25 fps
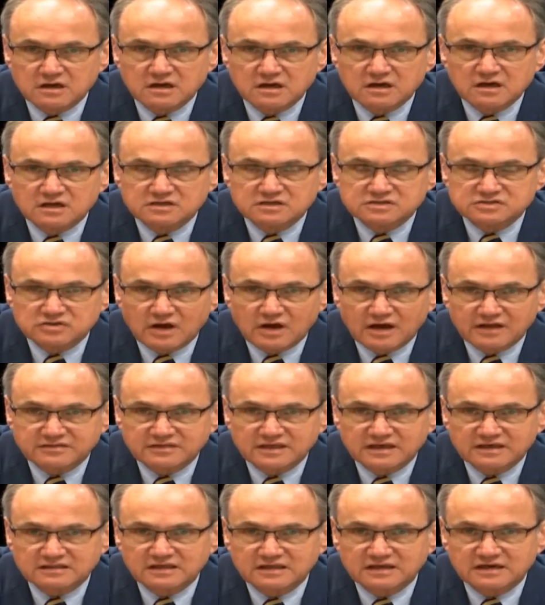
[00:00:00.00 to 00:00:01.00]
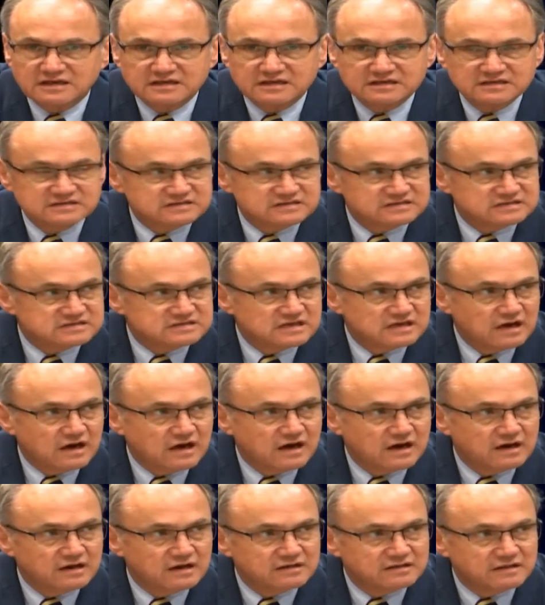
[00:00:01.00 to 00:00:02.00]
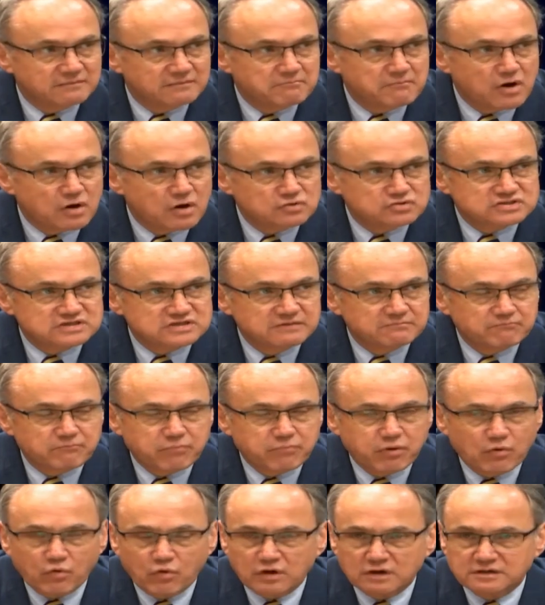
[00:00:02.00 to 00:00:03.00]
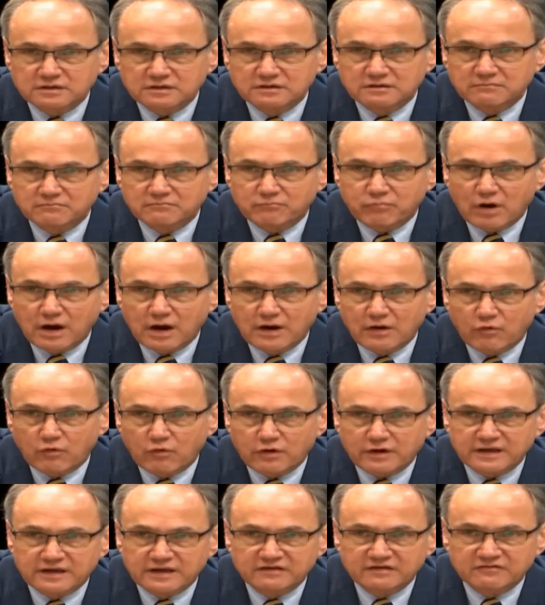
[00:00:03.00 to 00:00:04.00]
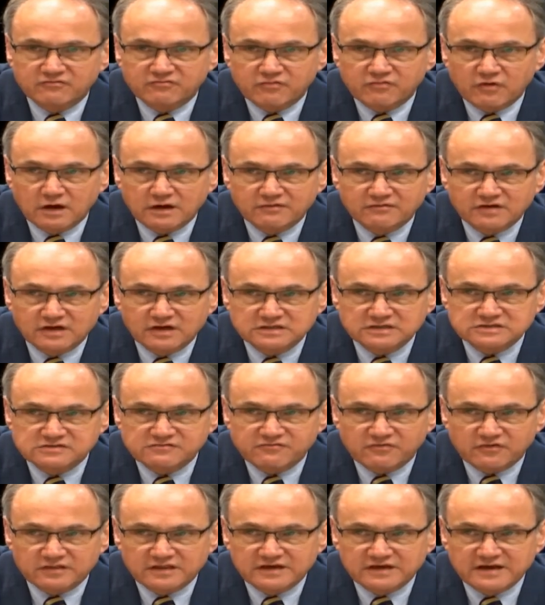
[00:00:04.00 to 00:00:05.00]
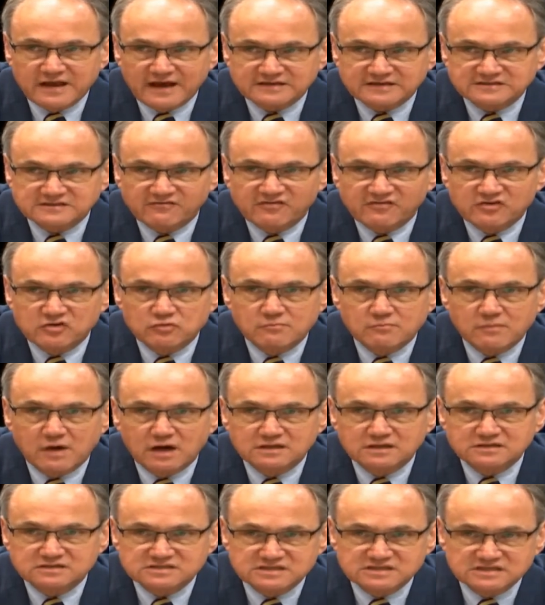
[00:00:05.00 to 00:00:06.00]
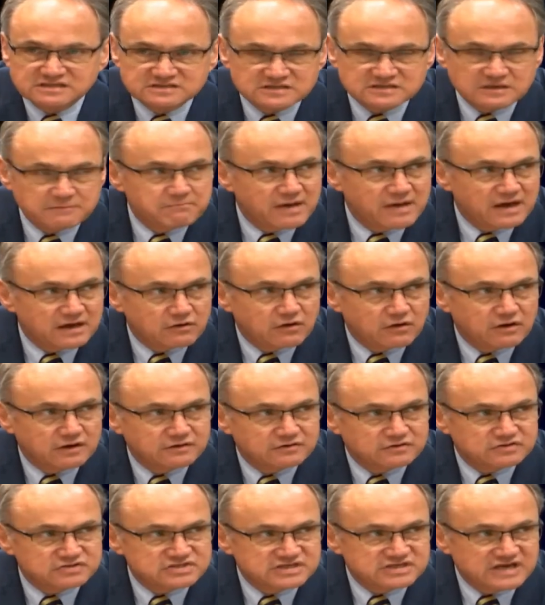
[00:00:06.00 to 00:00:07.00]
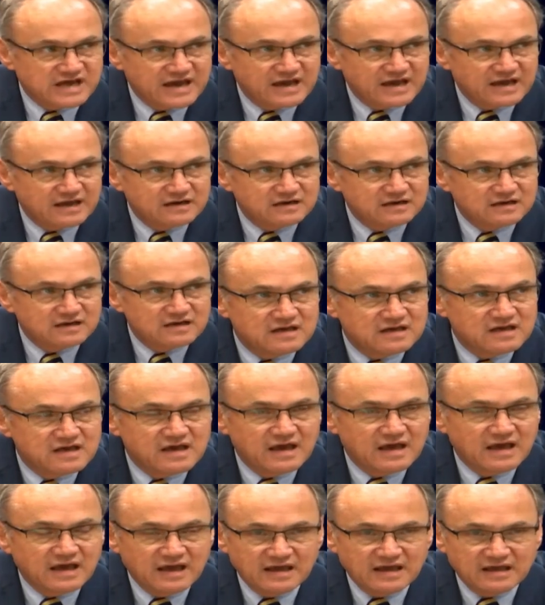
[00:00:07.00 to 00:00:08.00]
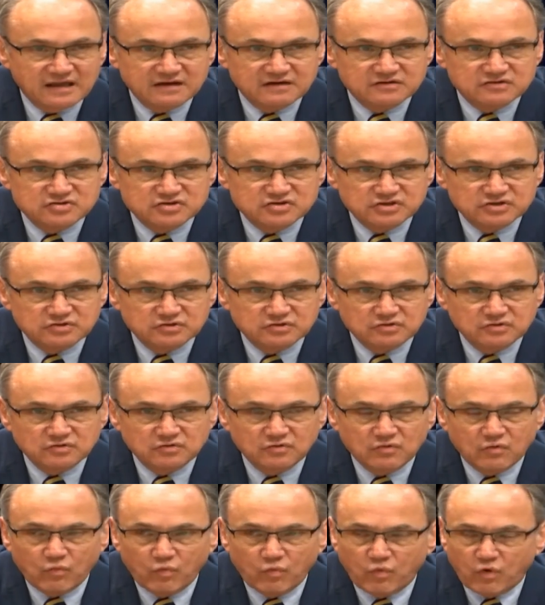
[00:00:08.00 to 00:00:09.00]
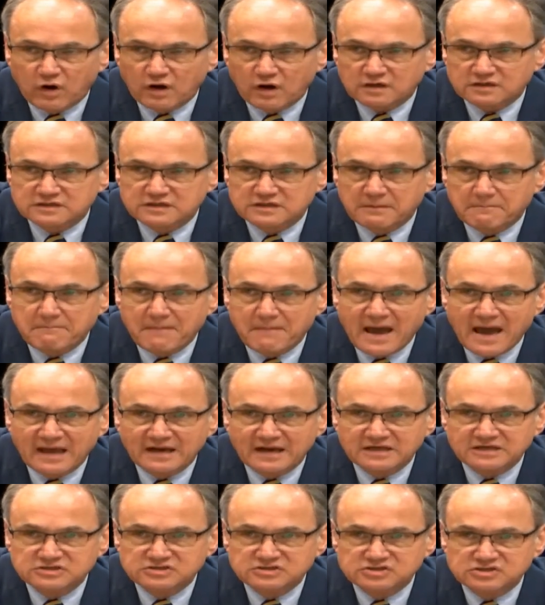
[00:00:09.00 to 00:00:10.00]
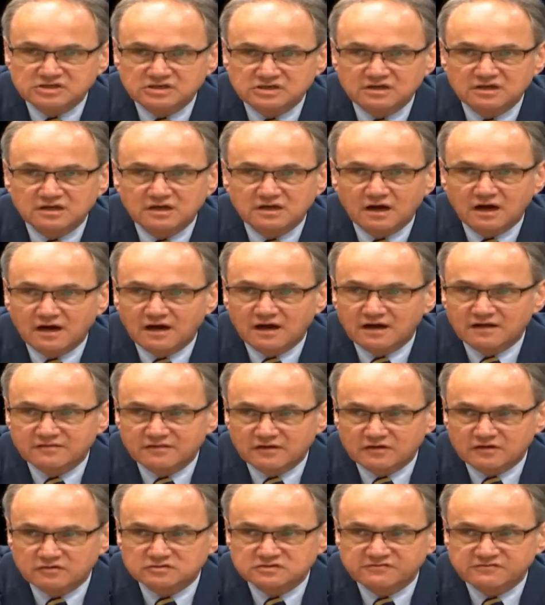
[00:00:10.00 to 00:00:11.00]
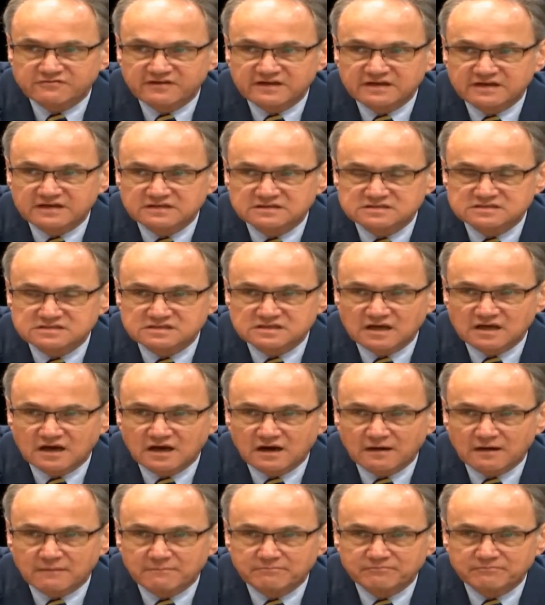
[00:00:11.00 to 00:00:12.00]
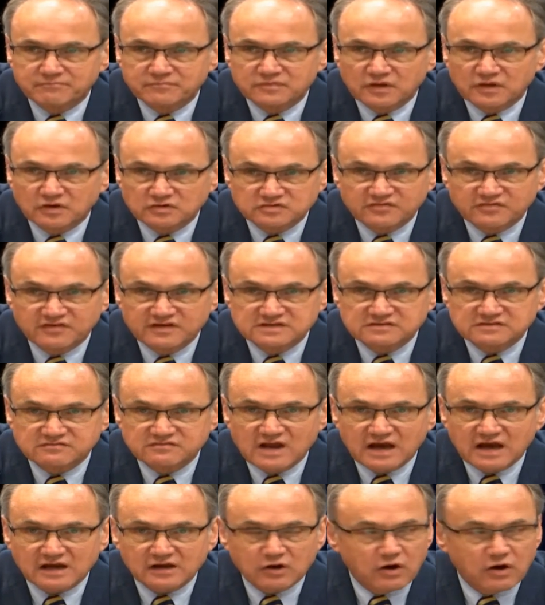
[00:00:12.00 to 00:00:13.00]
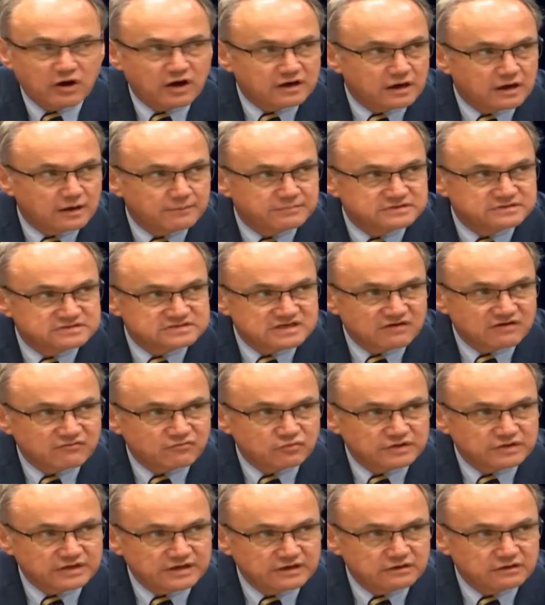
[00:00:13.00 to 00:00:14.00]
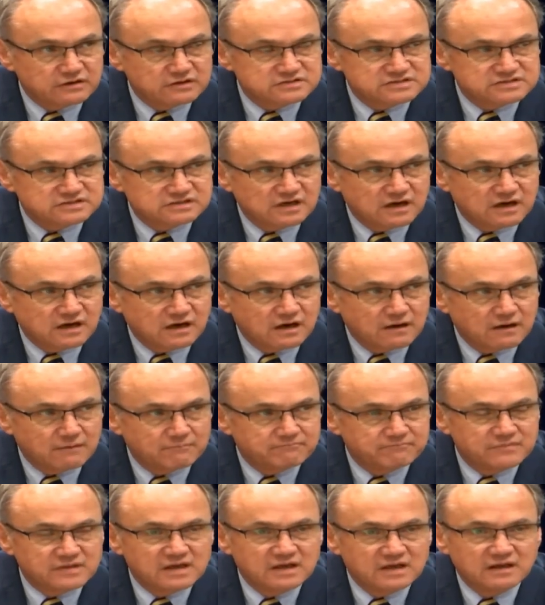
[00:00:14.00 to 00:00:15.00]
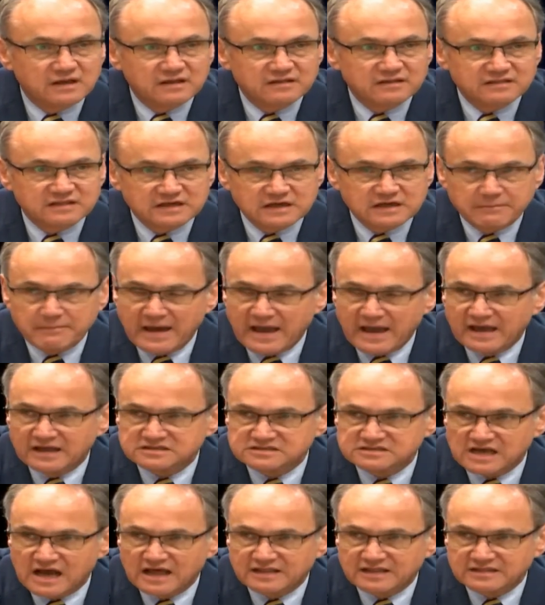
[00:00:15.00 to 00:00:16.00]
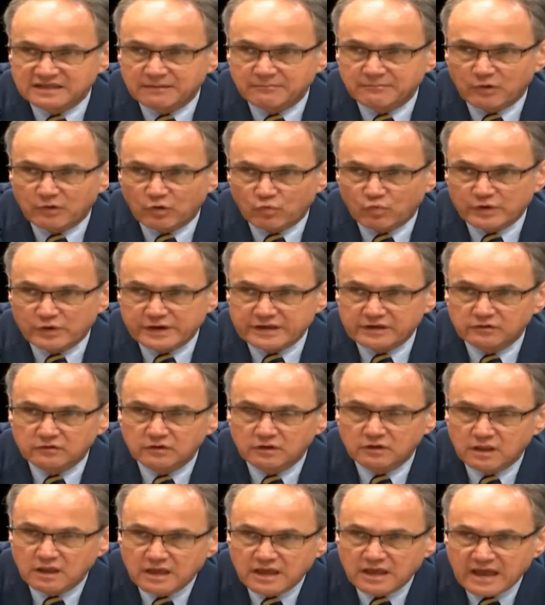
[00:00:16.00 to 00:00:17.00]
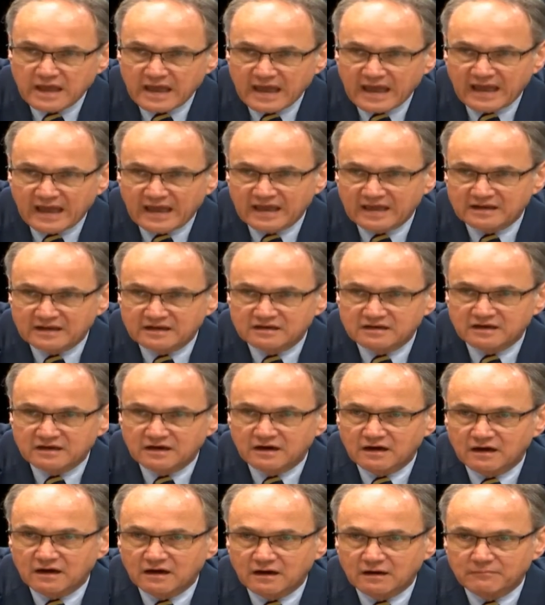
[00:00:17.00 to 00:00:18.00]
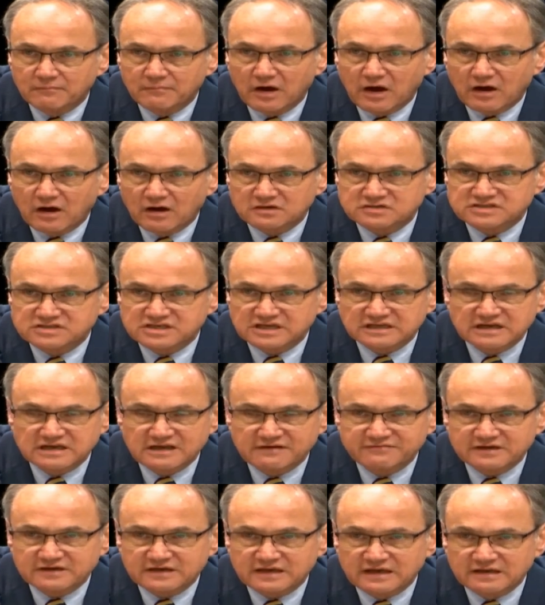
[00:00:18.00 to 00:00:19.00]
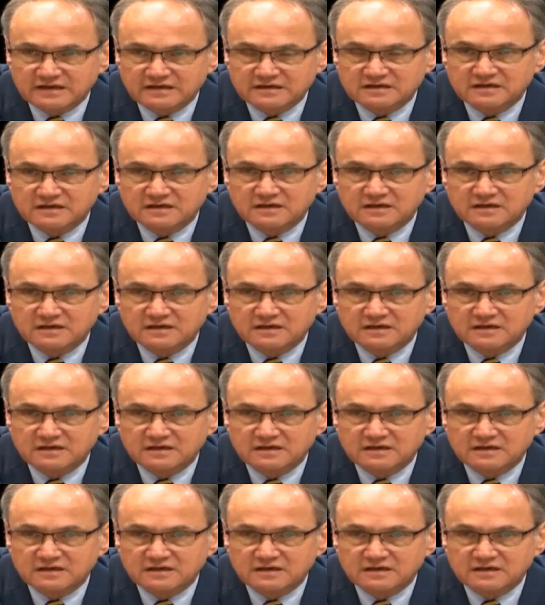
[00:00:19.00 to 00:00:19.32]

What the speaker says: So I think that it is the most important priority in front of us for the next few months is to better understand and to work to manage those fees. Those fees have not gone up in several years. The demands on them are real and are significant.